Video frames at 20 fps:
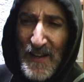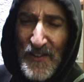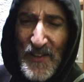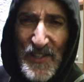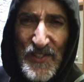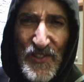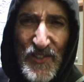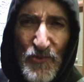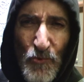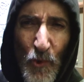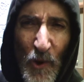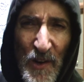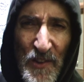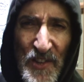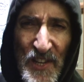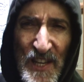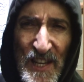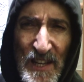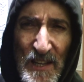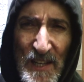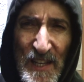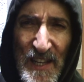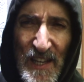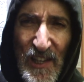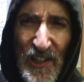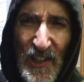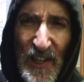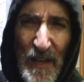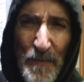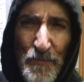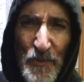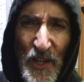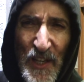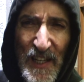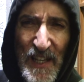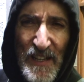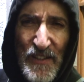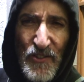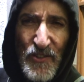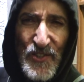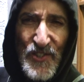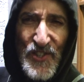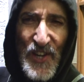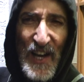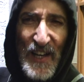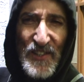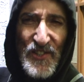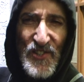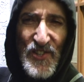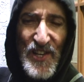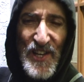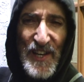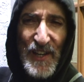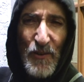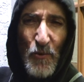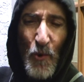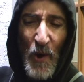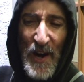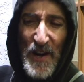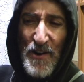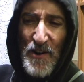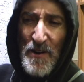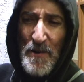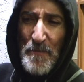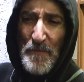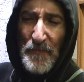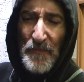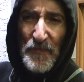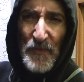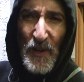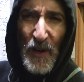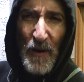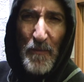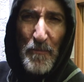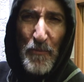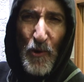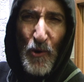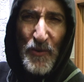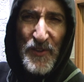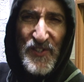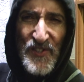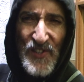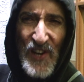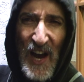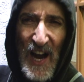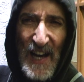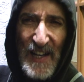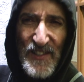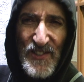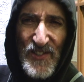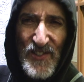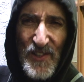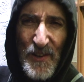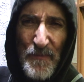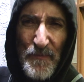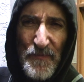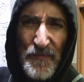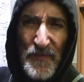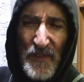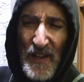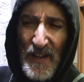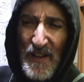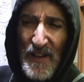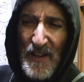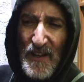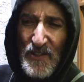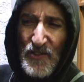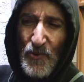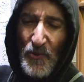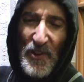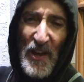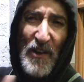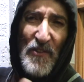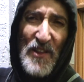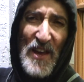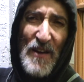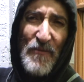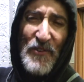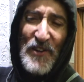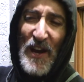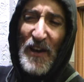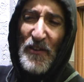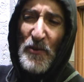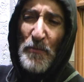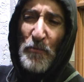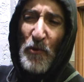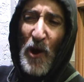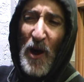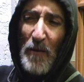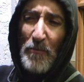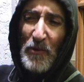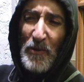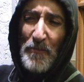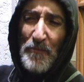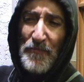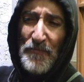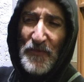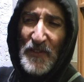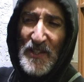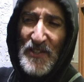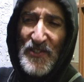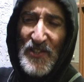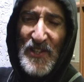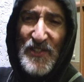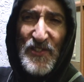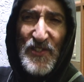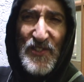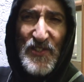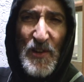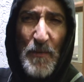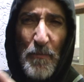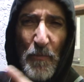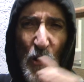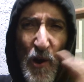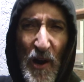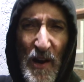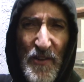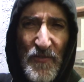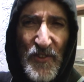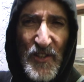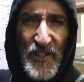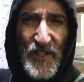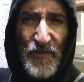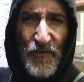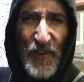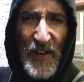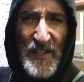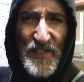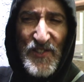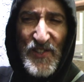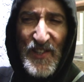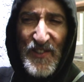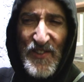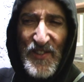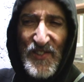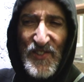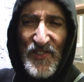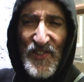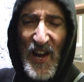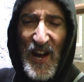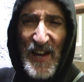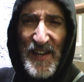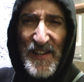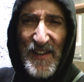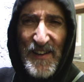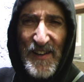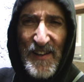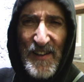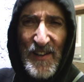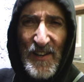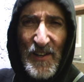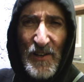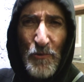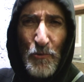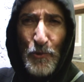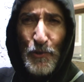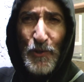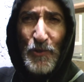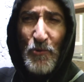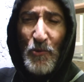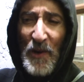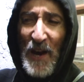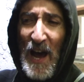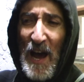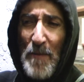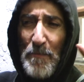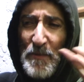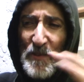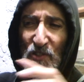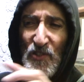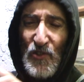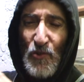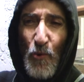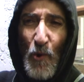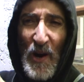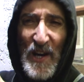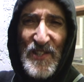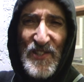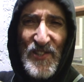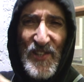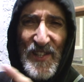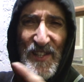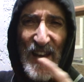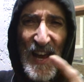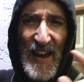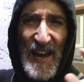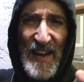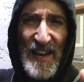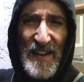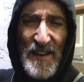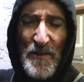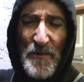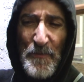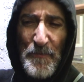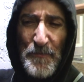this is where the ecliptic intersects the equator on both sides. So now they have another problem, because this is the part that's facing the sun. Well, look what happens. Twice a day,